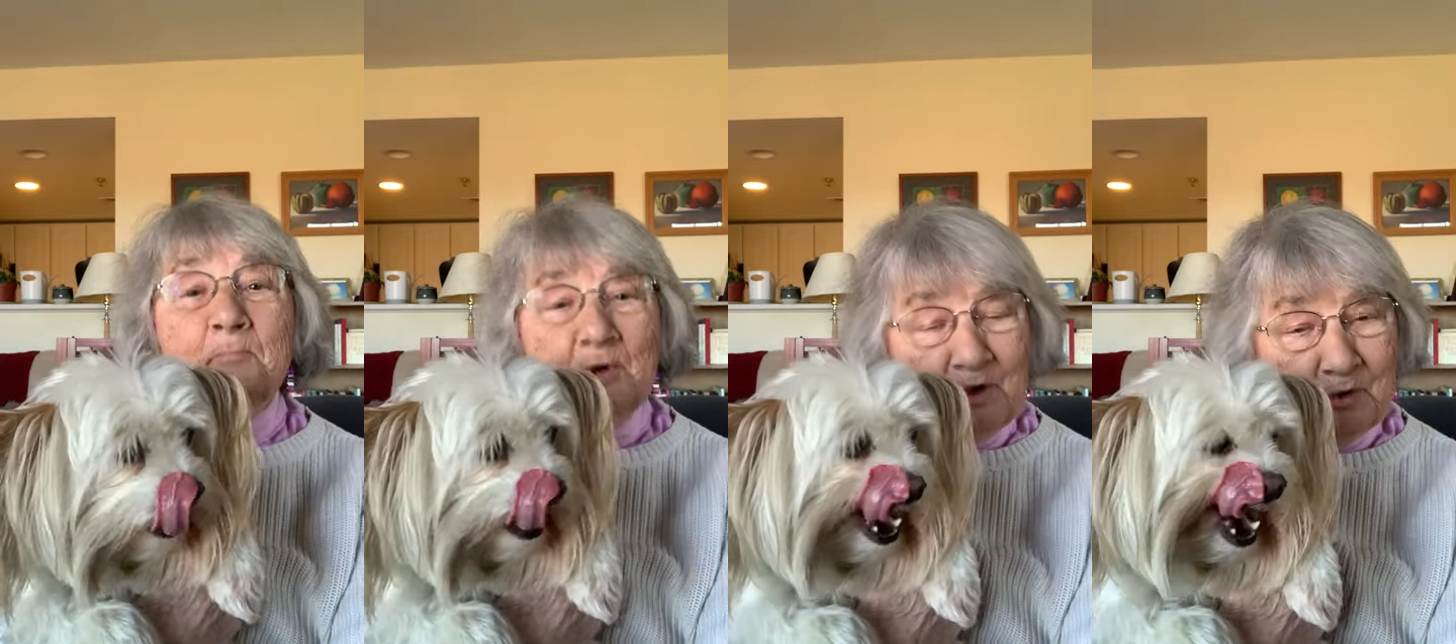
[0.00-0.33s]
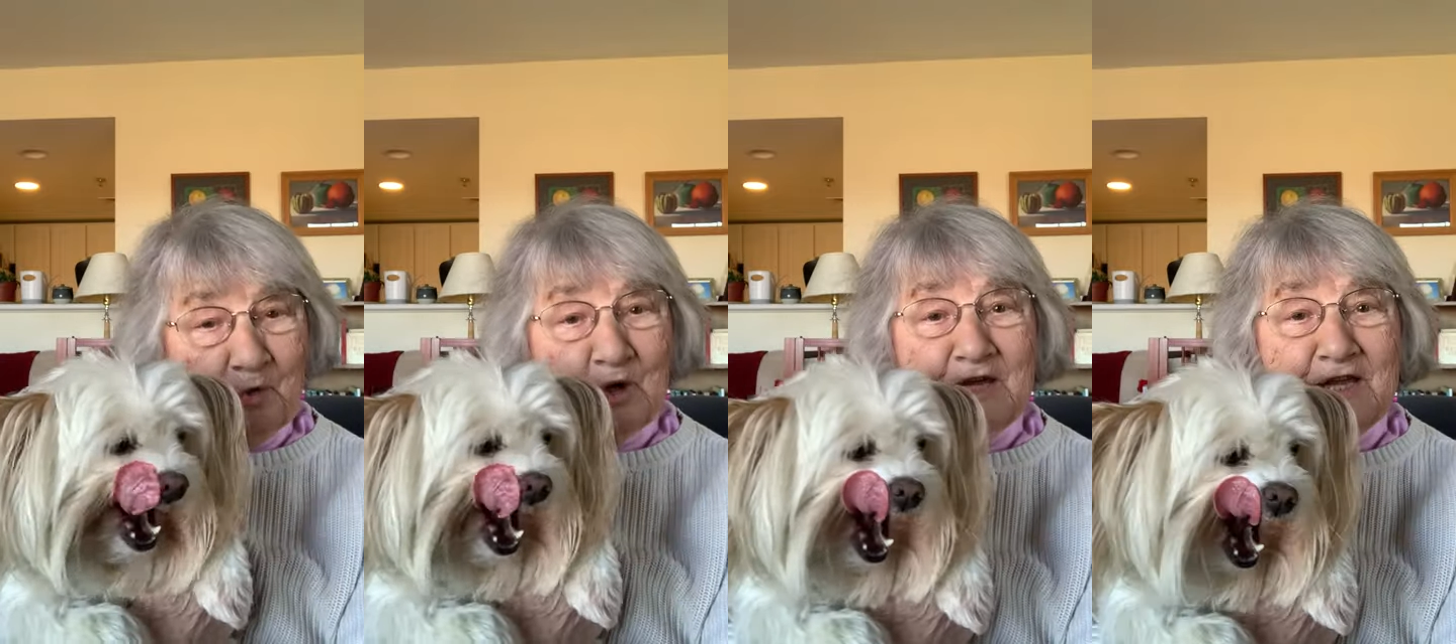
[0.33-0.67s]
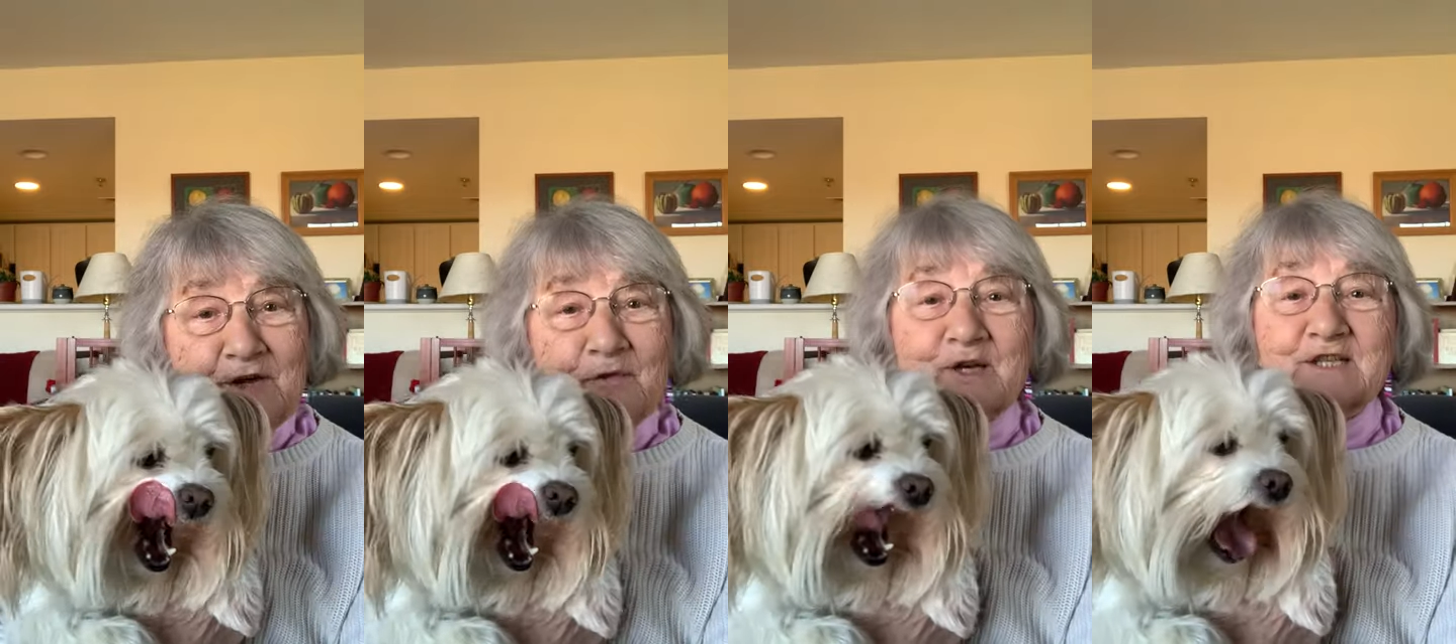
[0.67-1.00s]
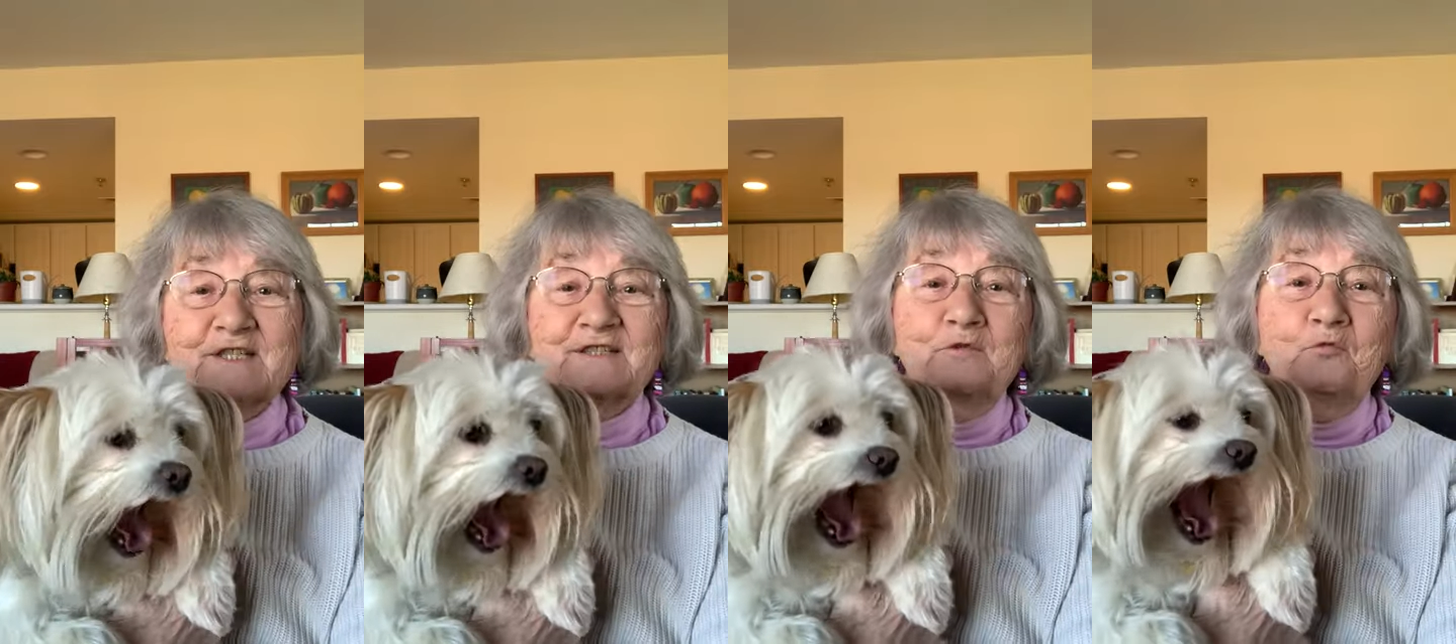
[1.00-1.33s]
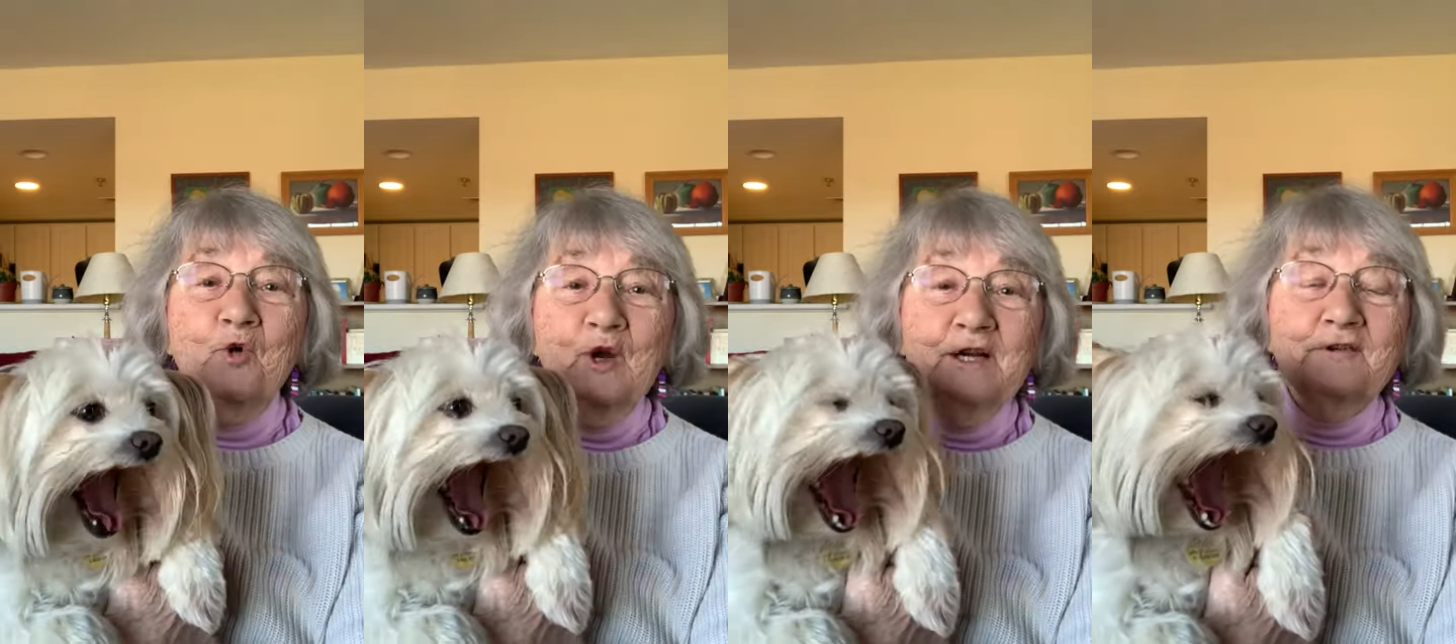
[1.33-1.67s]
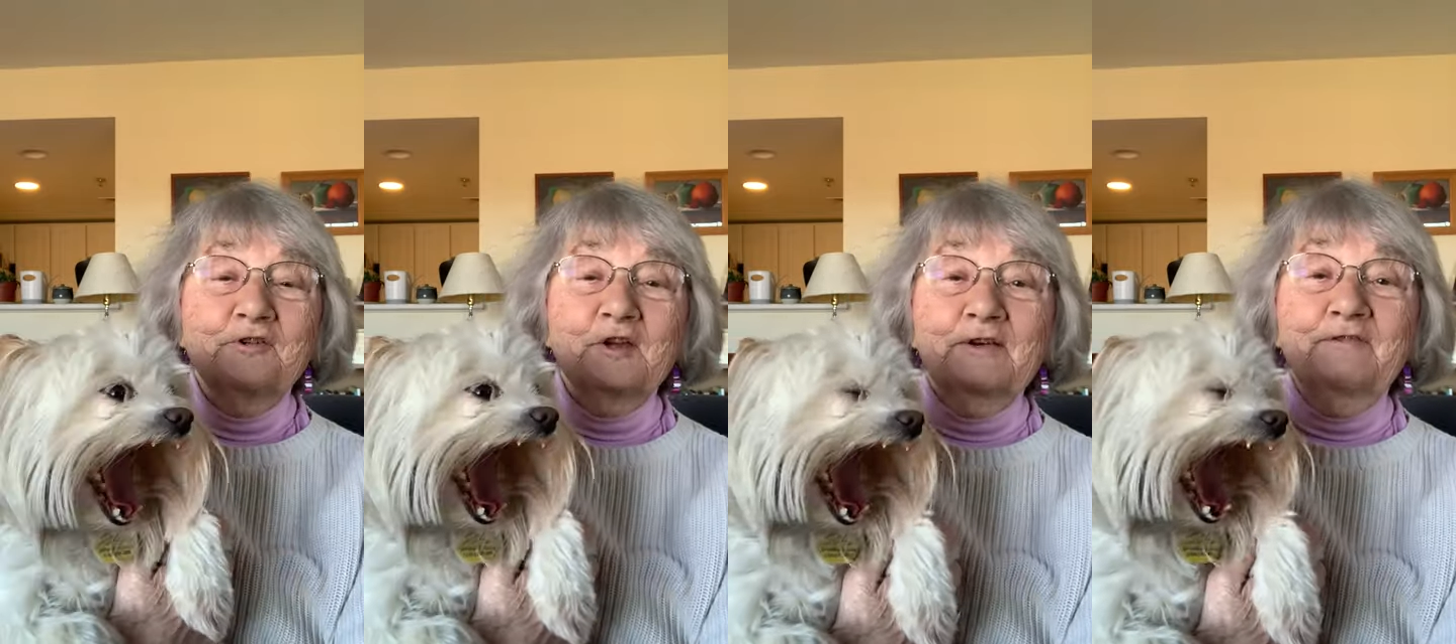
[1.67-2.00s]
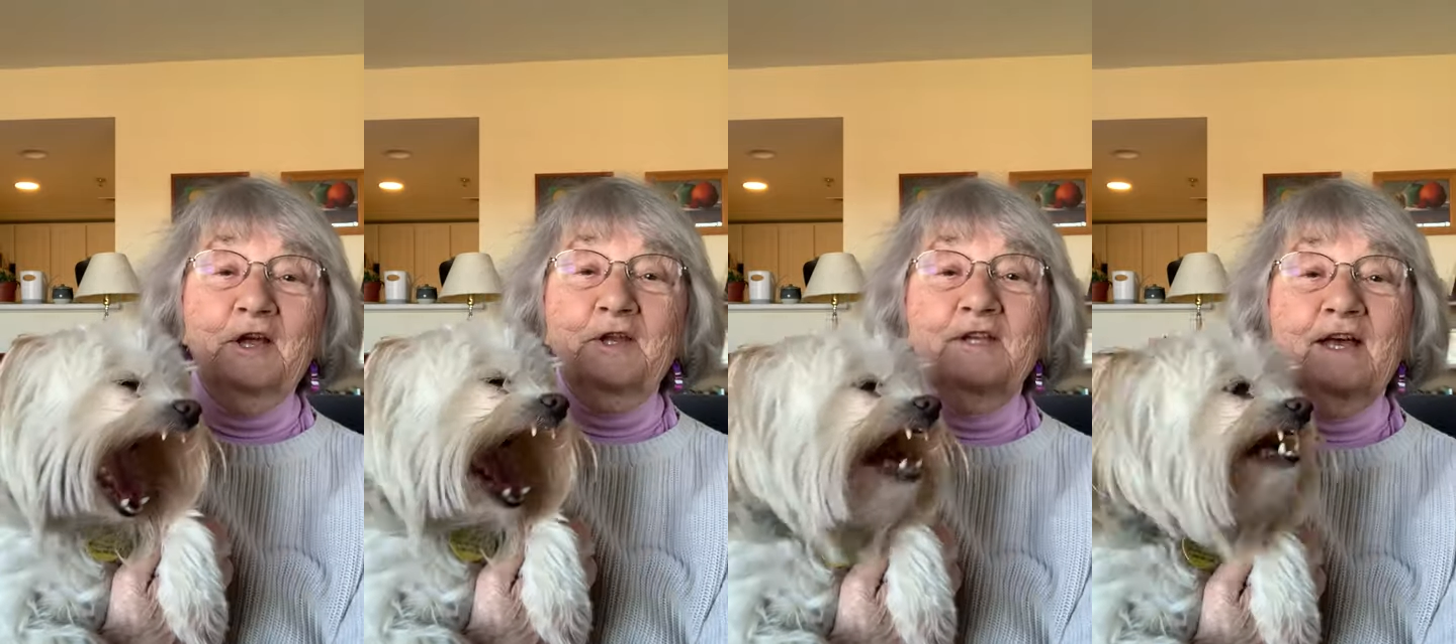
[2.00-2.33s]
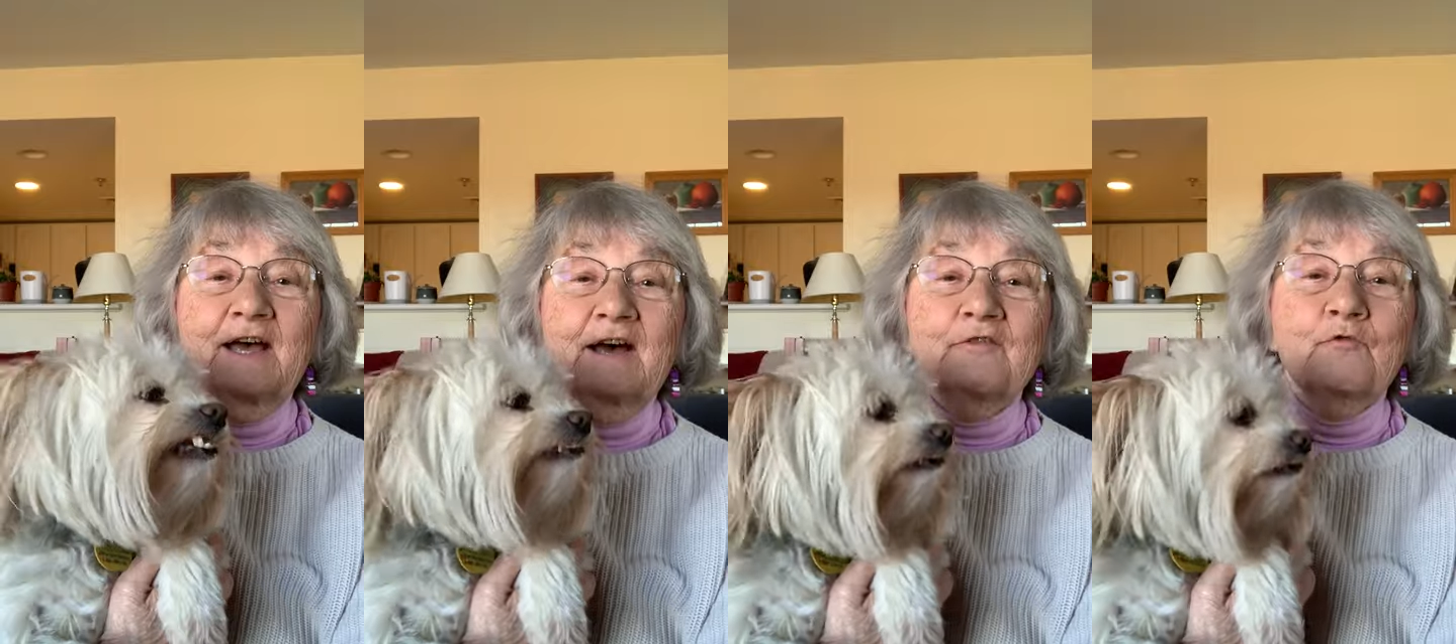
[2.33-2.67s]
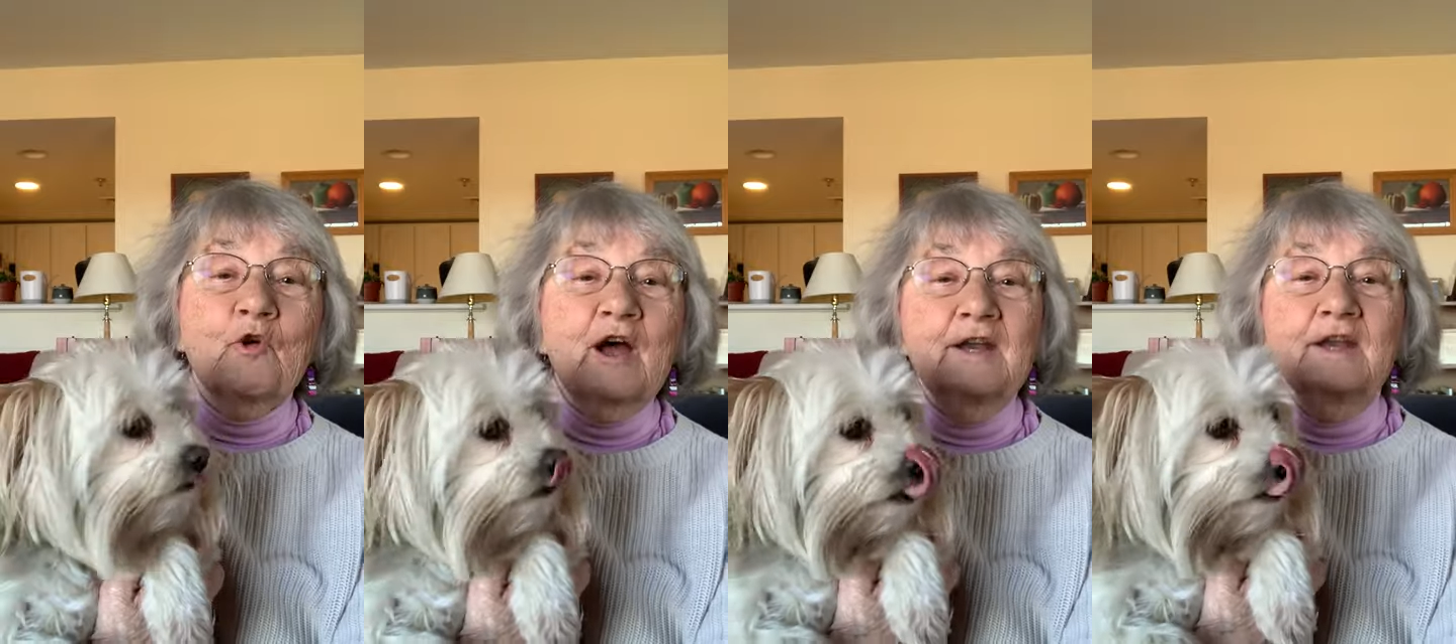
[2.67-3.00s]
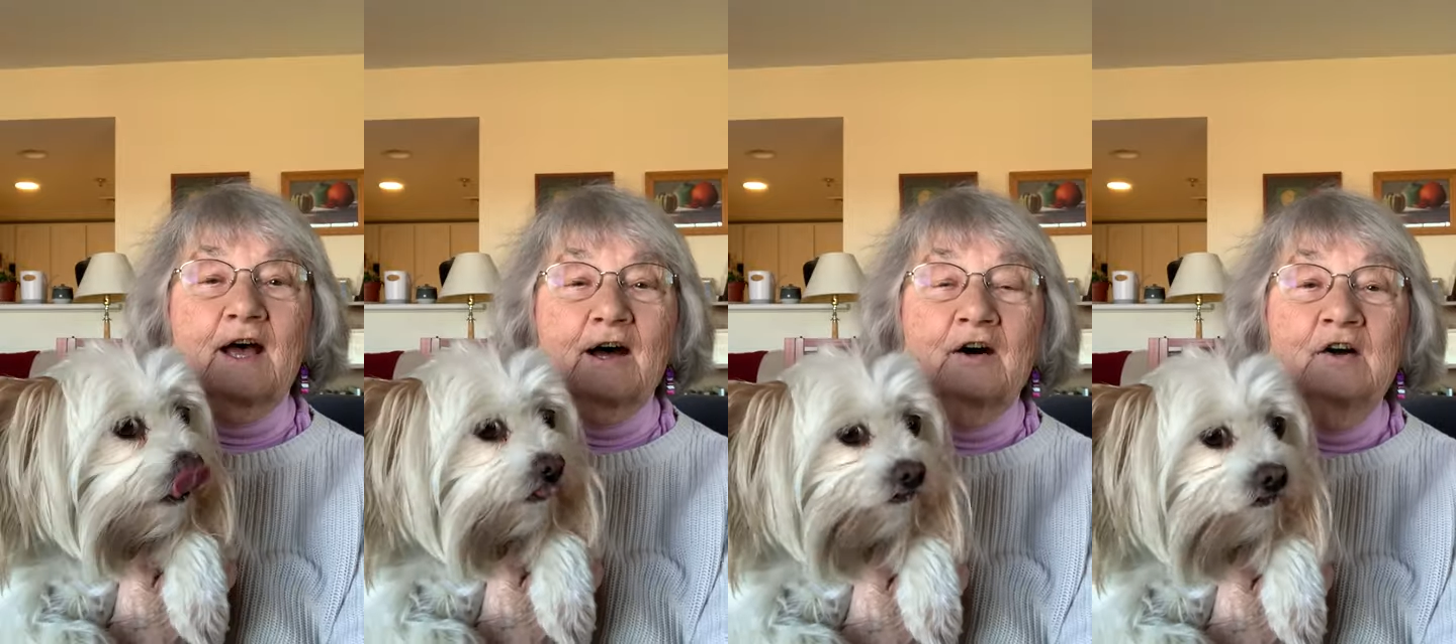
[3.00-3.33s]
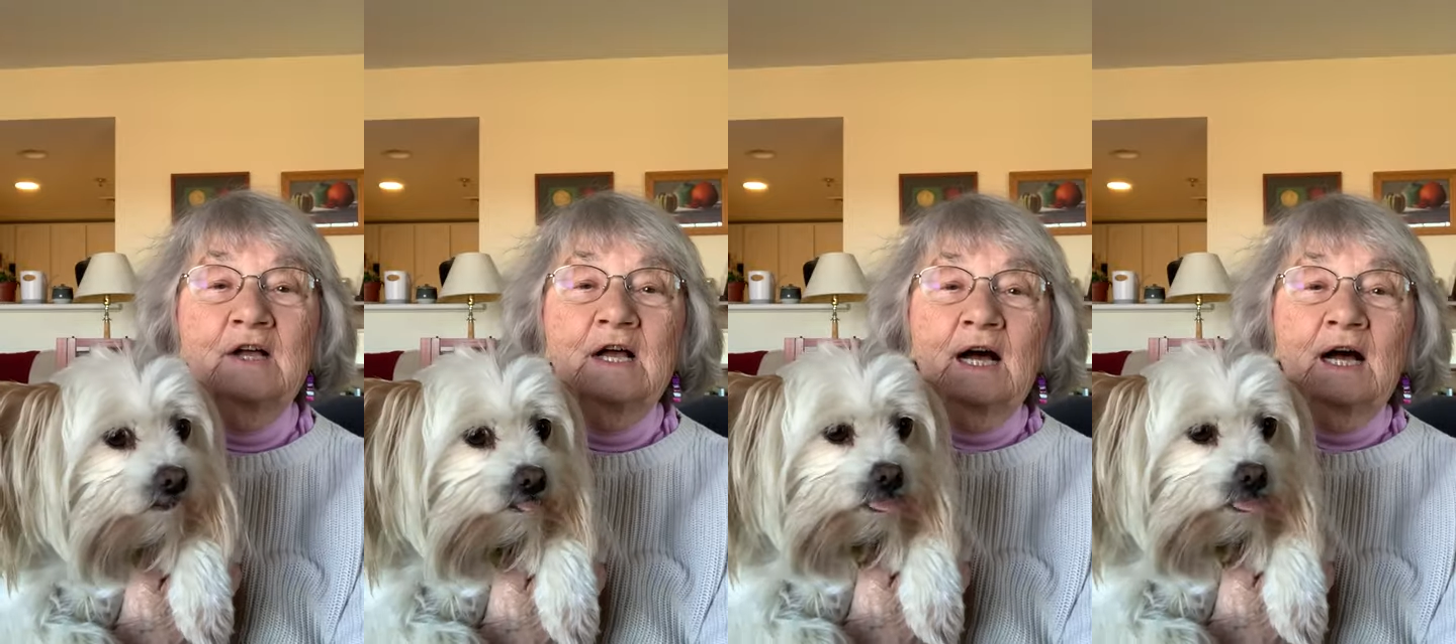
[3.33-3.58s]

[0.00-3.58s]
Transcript: Book Week, which is a wonderful event to have right now.